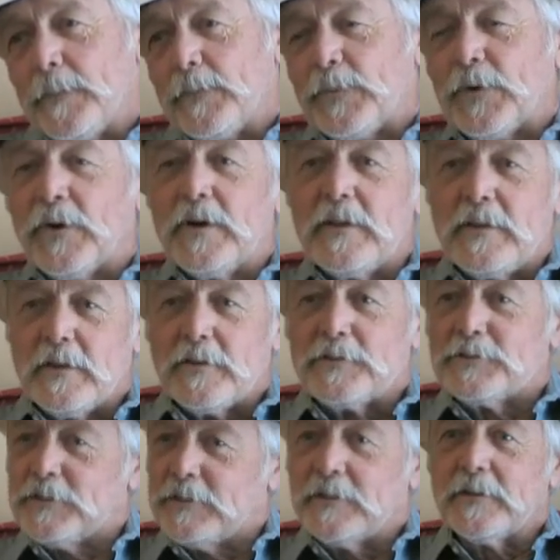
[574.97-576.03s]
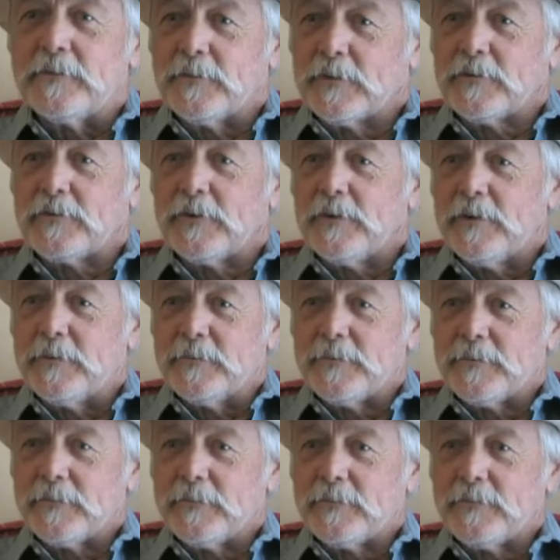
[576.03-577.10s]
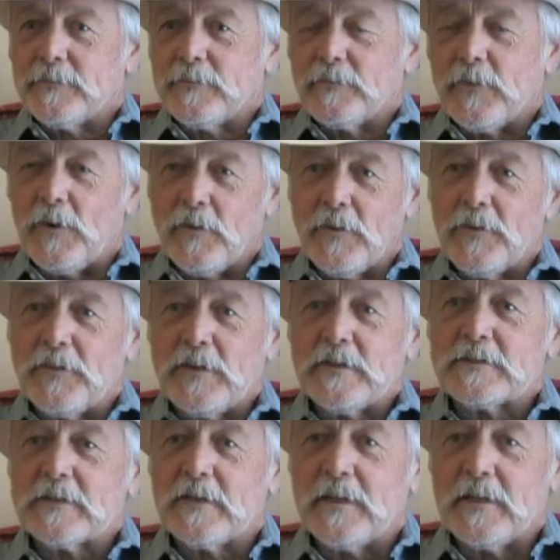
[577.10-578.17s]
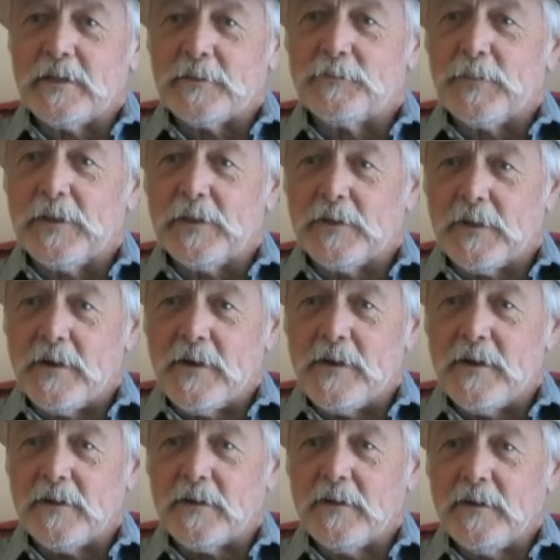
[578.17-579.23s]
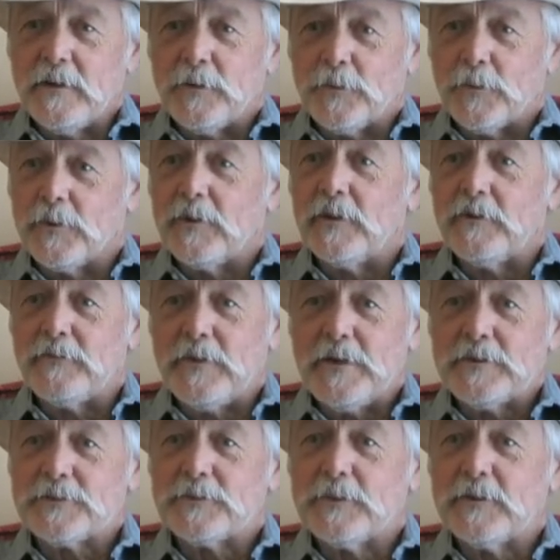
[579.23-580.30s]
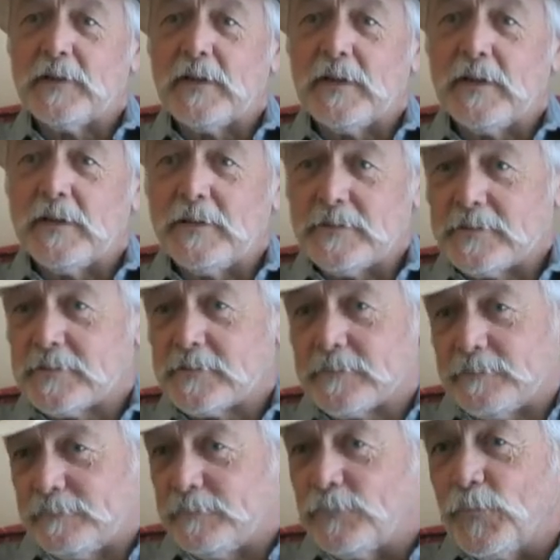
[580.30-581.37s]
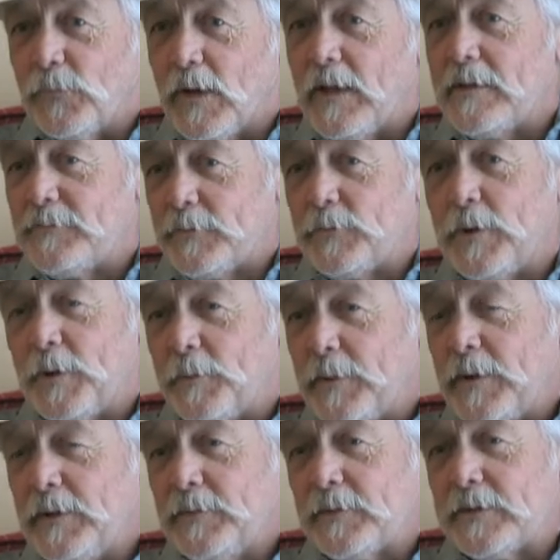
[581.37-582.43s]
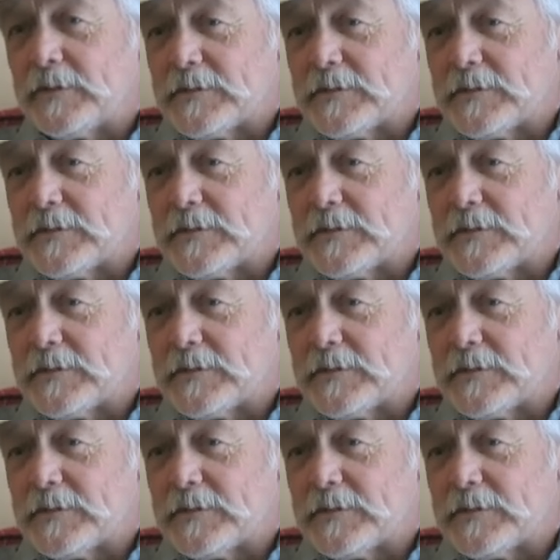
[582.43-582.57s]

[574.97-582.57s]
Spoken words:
turning the other cheek didn't work for him. All the things that he had been taught were ineffectual, and his life and well-being were at